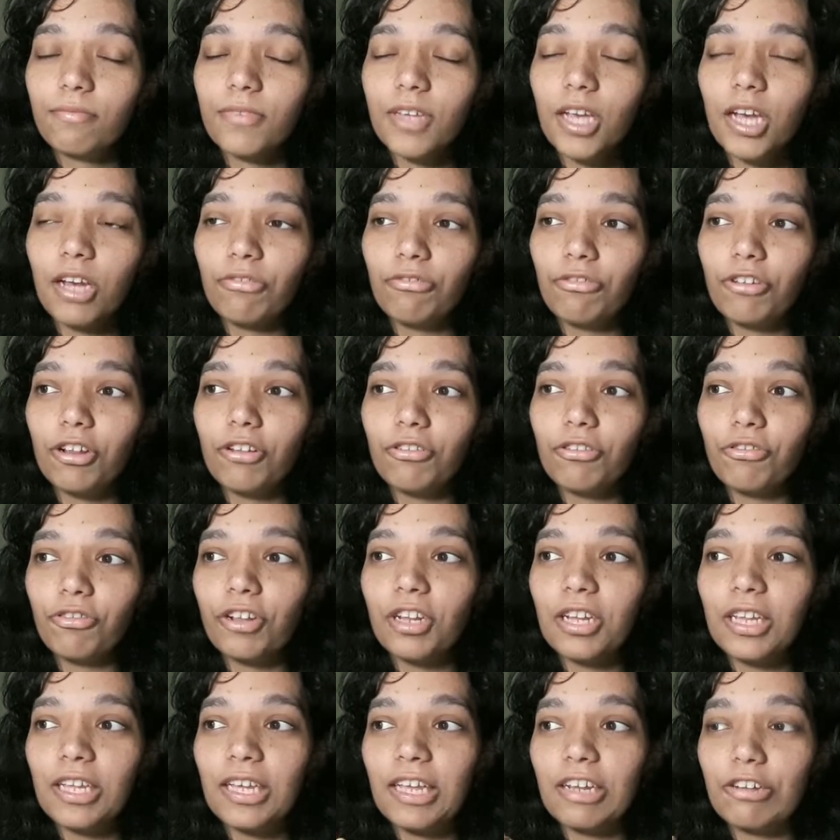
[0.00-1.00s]
I
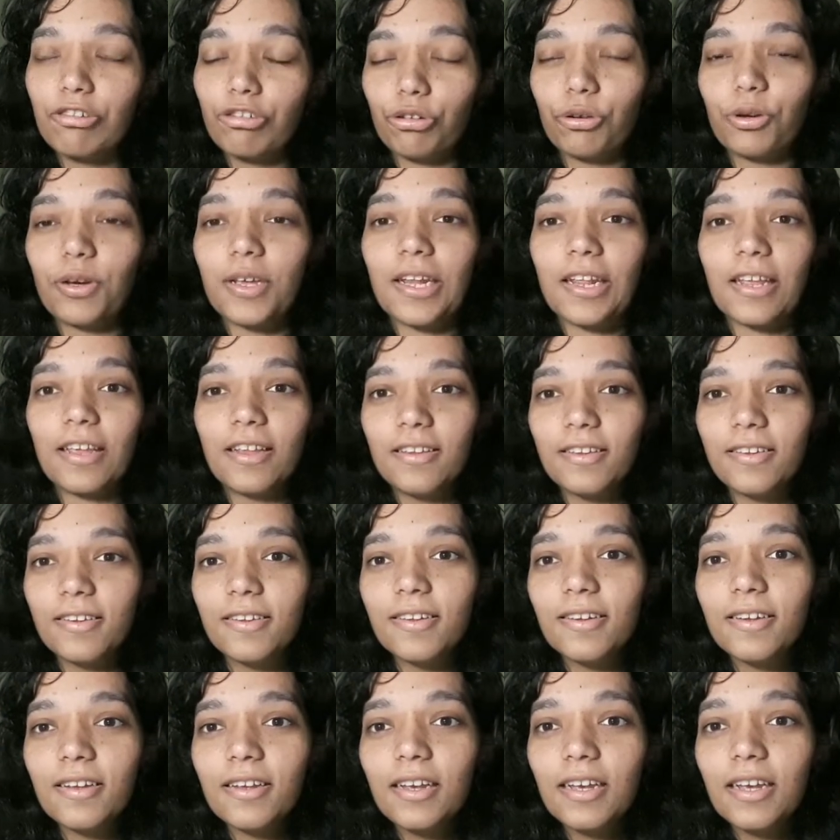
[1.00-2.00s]
really enjoyed
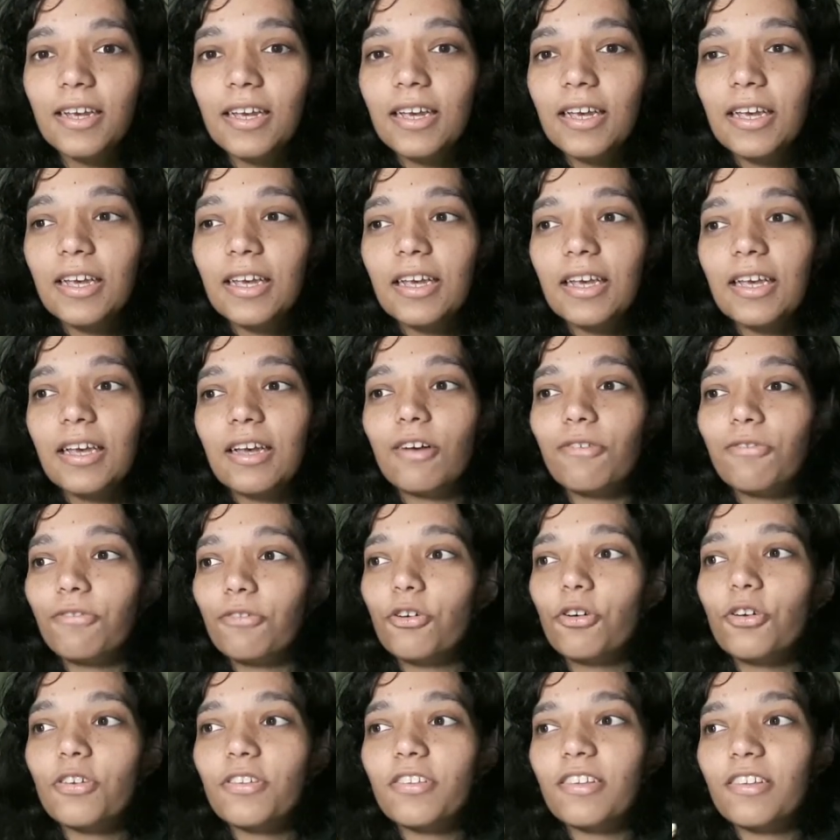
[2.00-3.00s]
it. Of
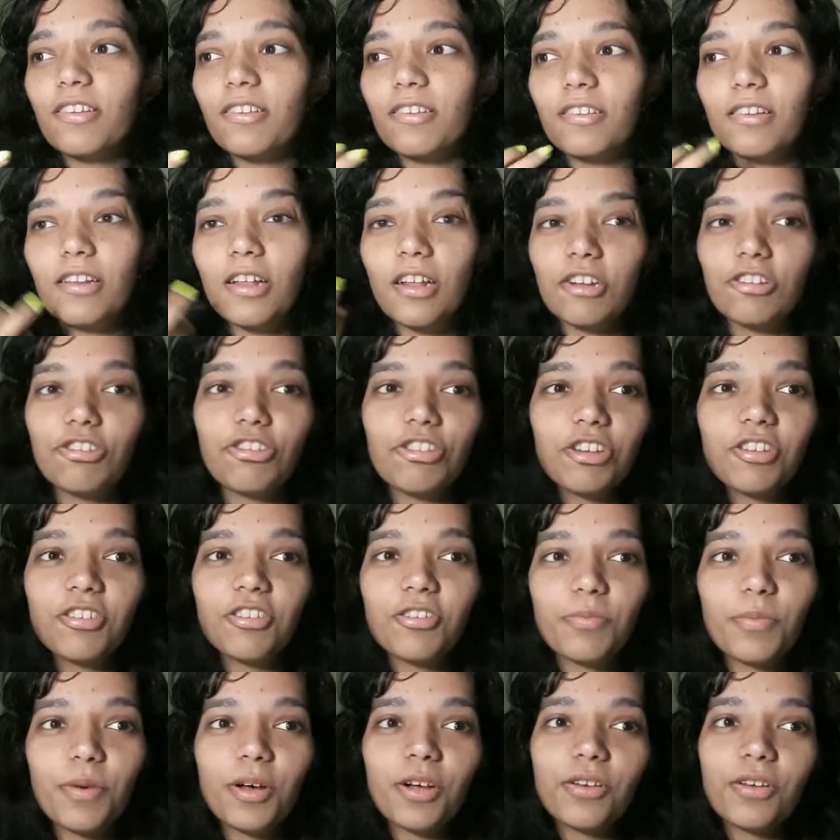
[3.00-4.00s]
course, it's not
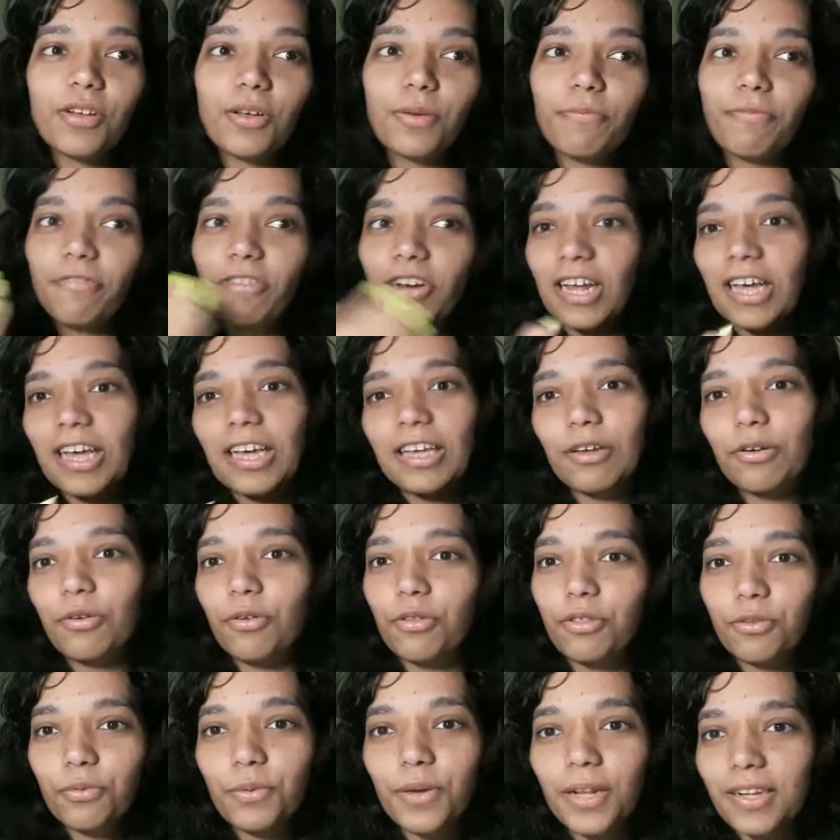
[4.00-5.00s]
just about him flying
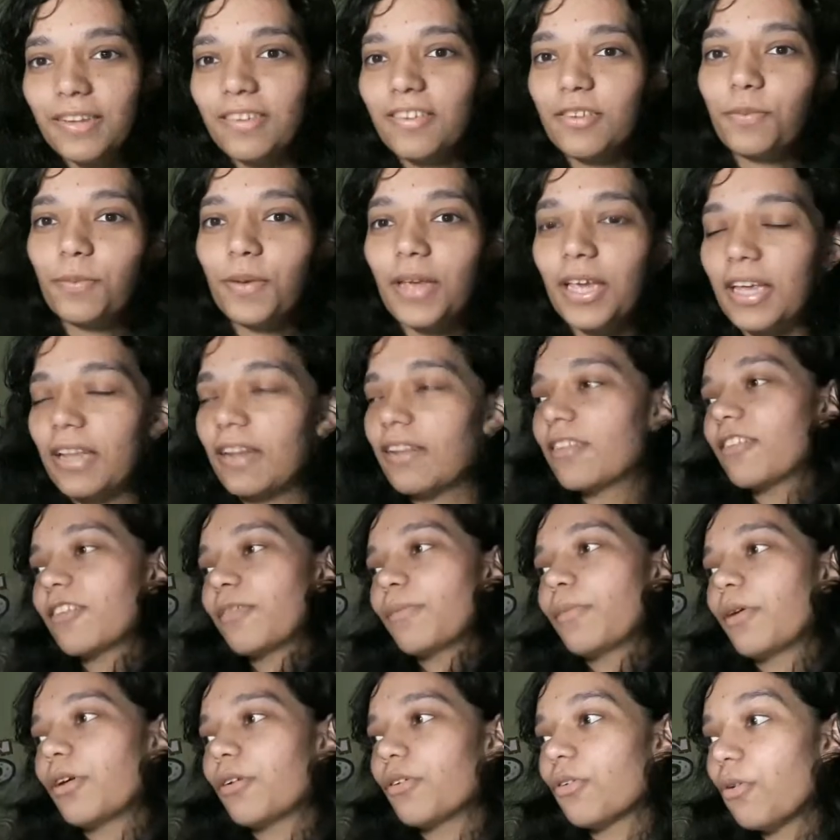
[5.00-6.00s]
all the way to Spain, it's
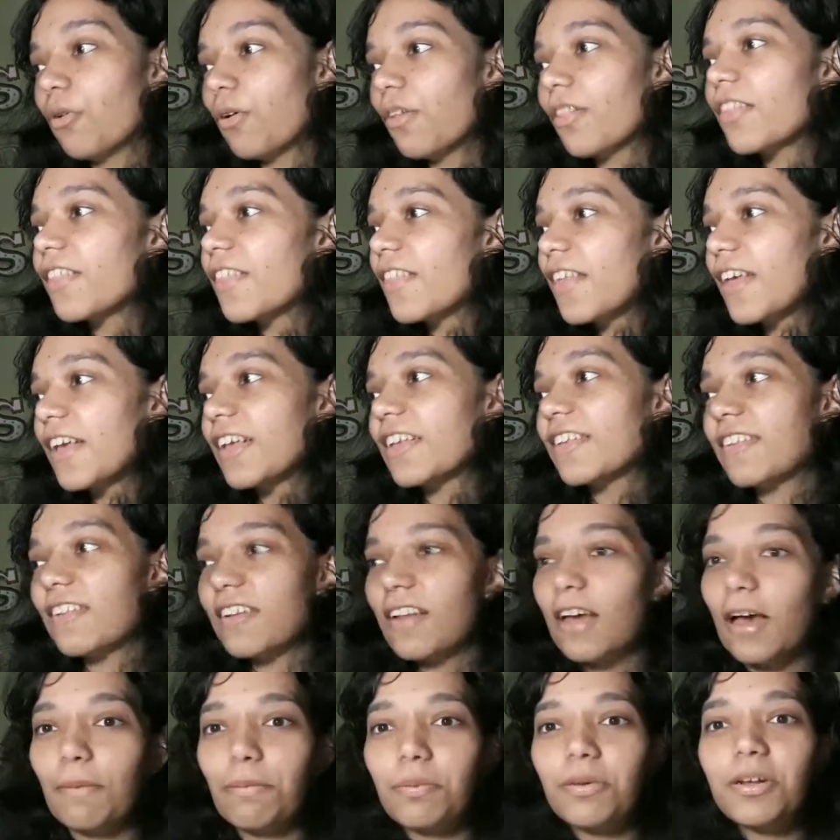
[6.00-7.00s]
about all the things that
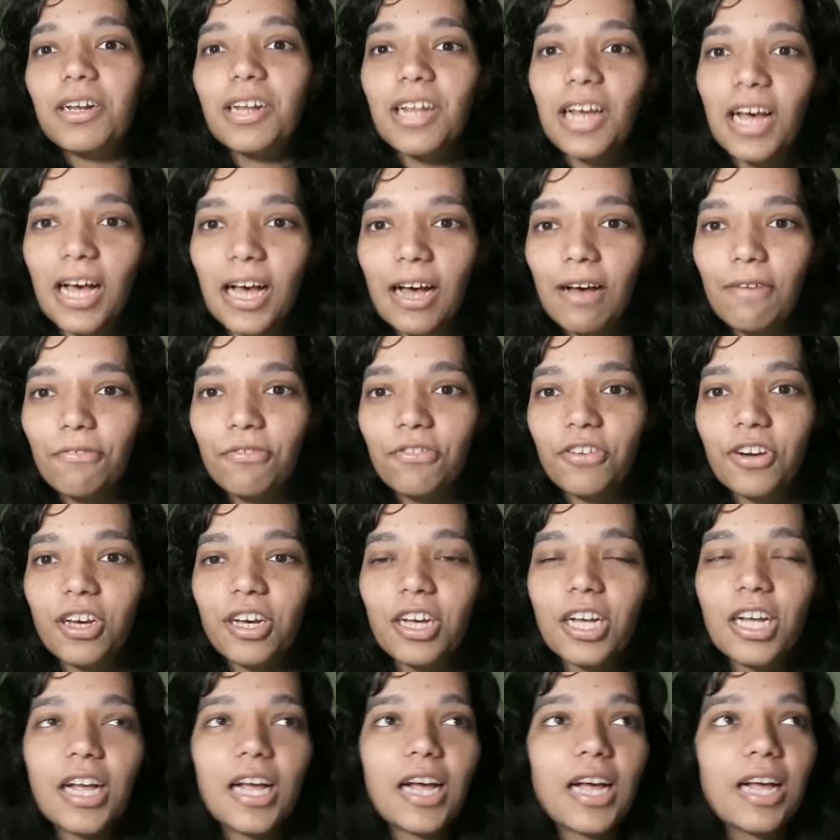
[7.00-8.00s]
happened after
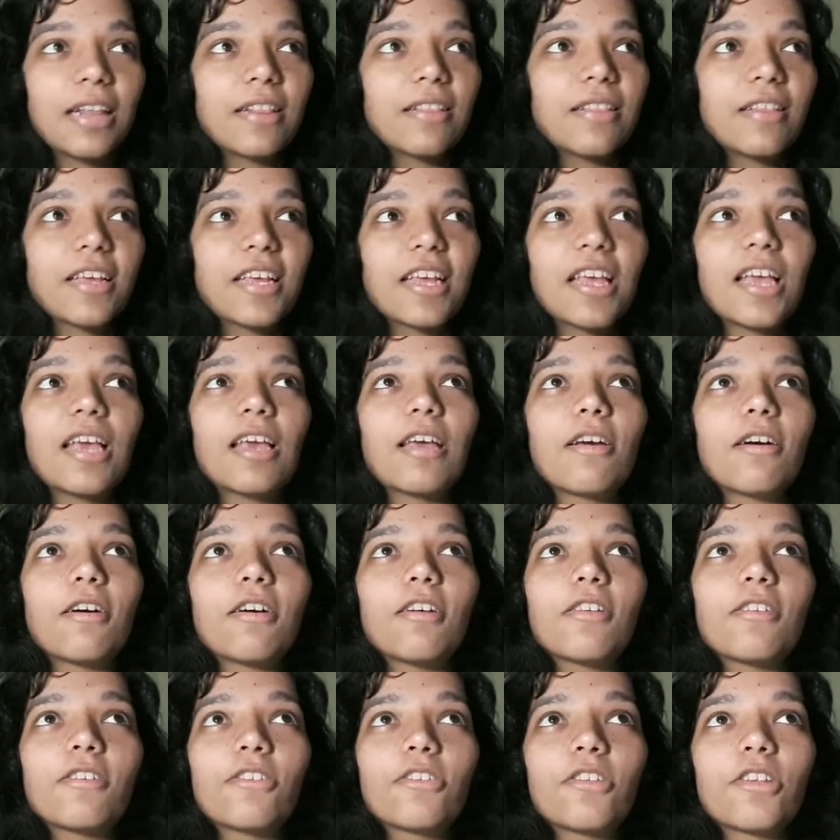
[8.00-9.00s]
and the
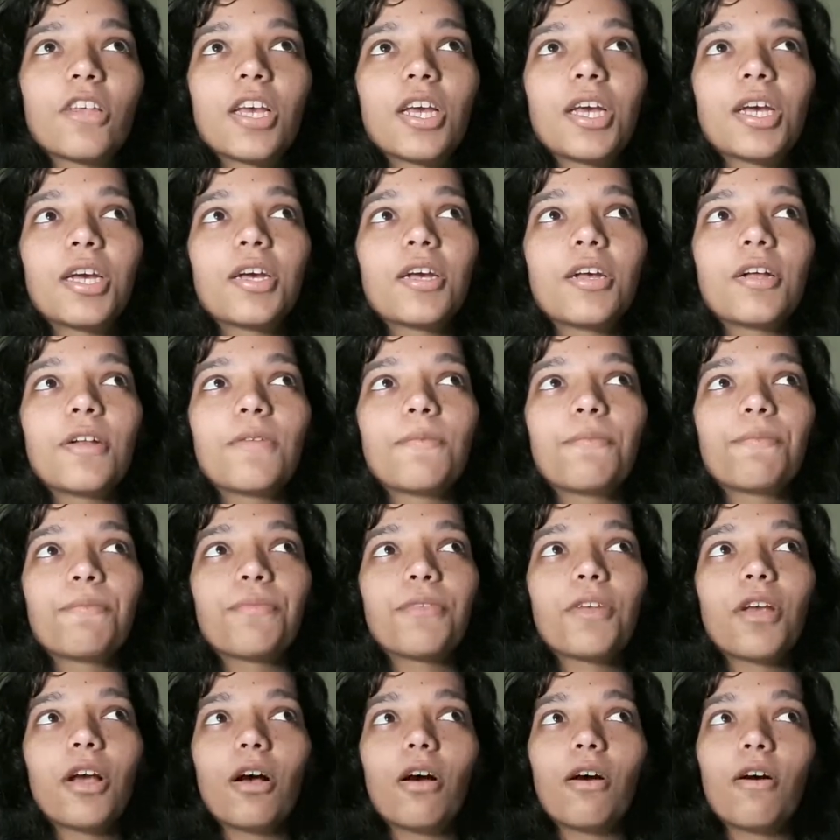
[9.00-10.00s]
chaos
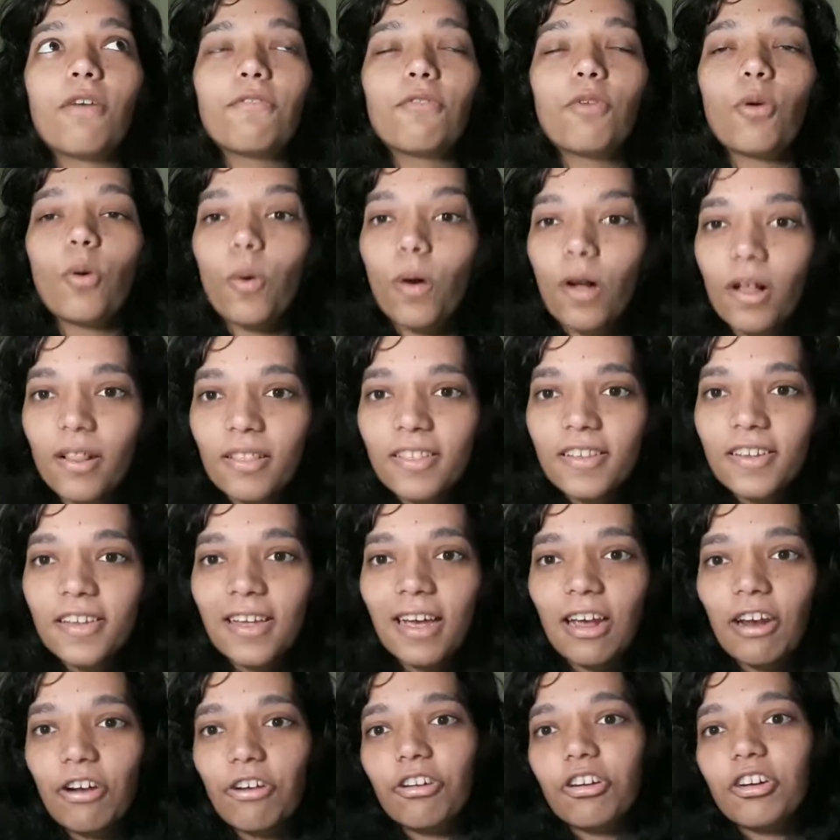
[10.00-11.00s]
of all the
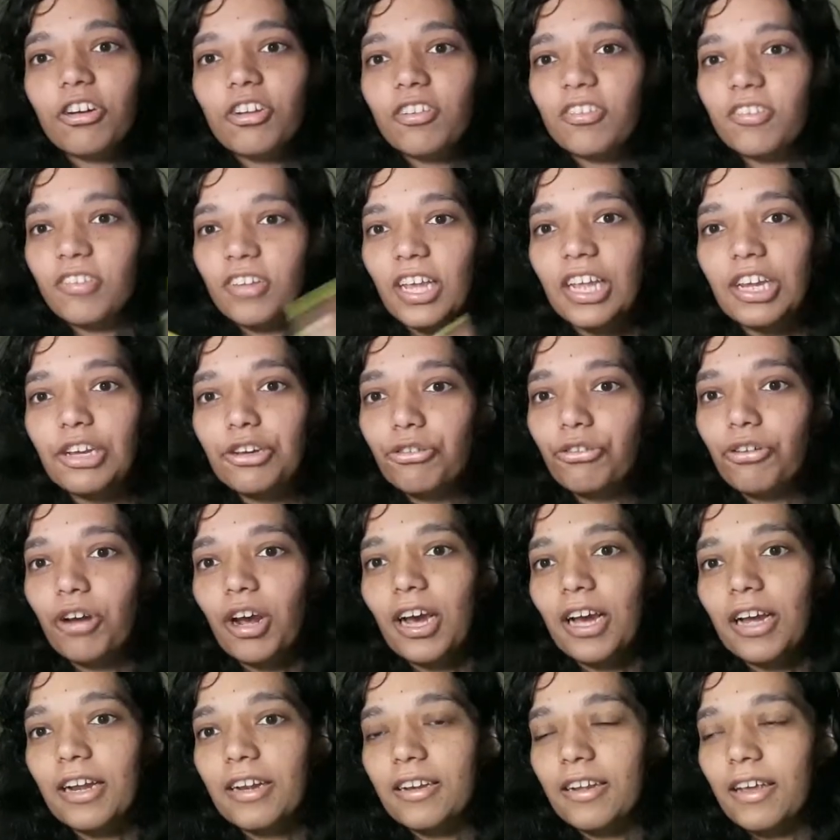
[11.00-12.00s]
characters
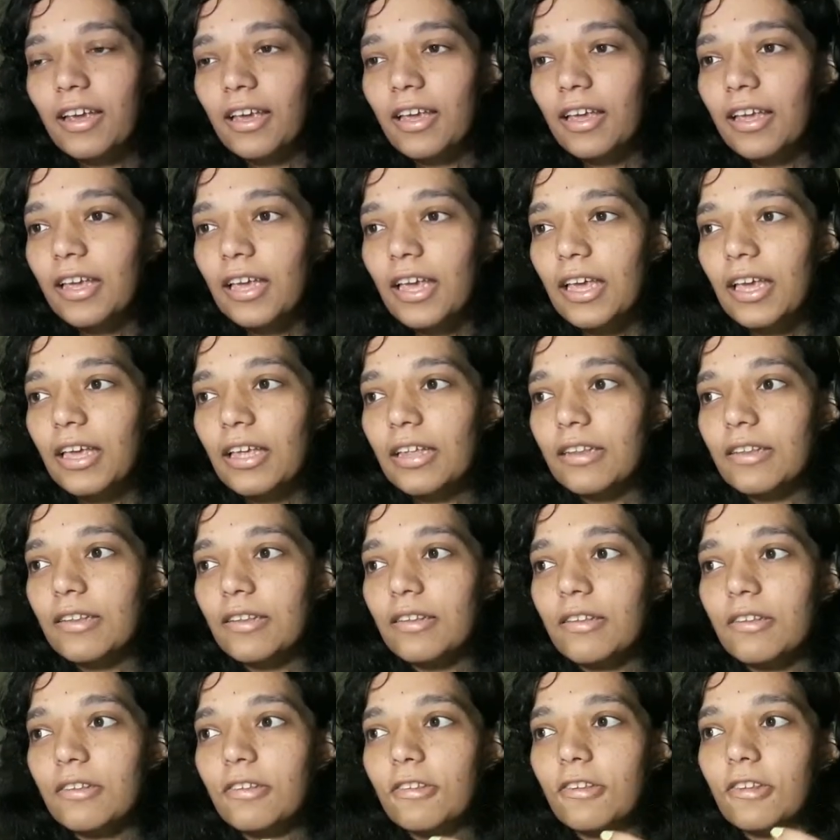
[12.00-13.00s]
interacting
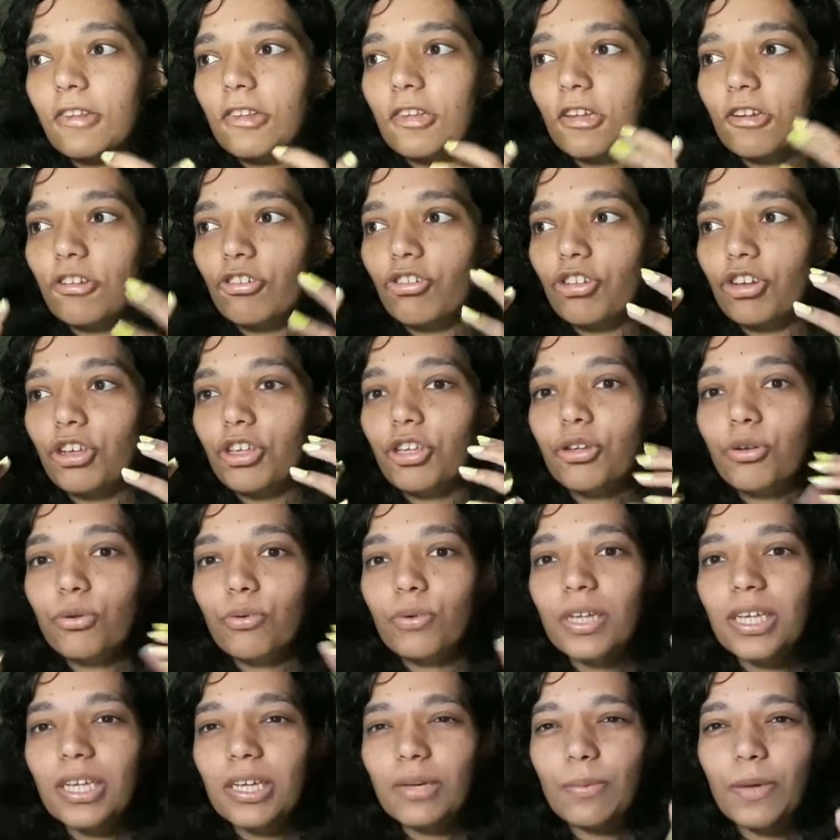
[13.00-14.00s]
in such a
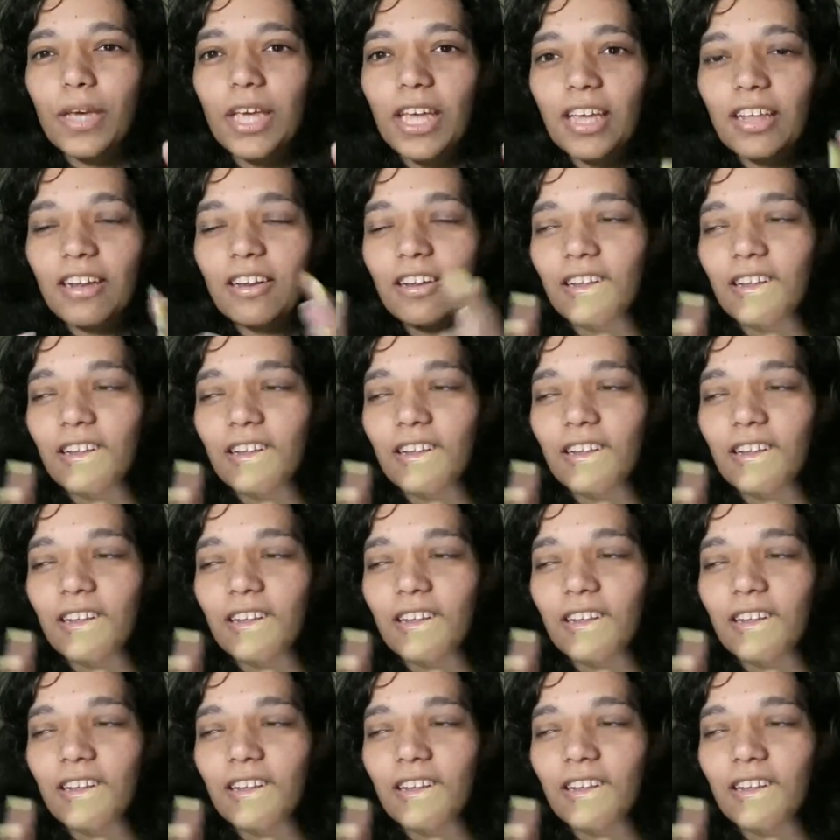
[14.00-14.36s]
unique way.